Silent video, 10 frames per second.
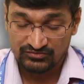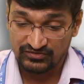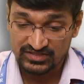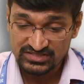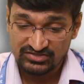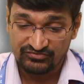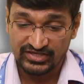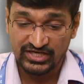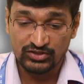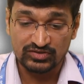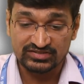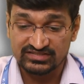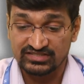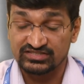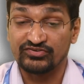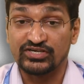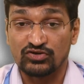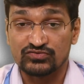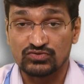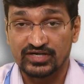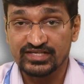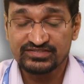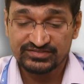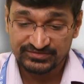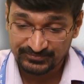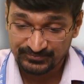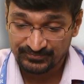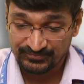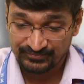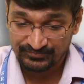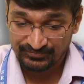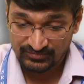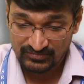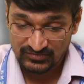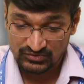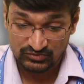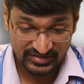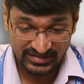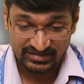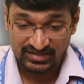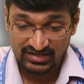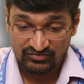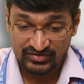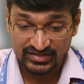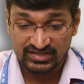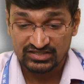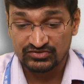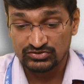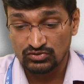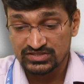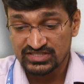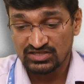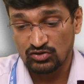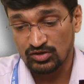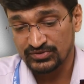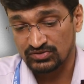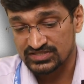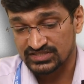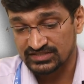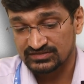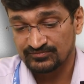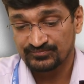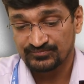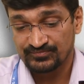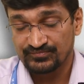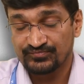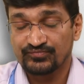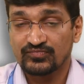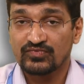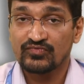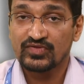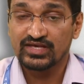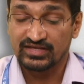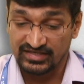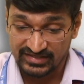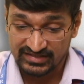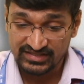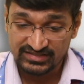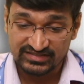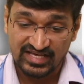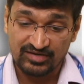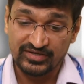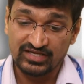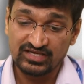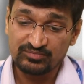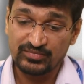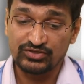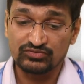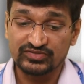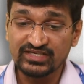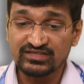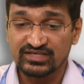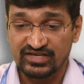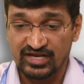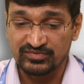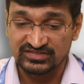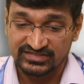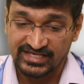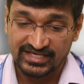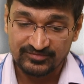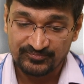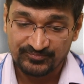First, we need to assess the severity of jaundice to see whether it is physiological or pathological. Clinically, this can be done by using Kramer's scale.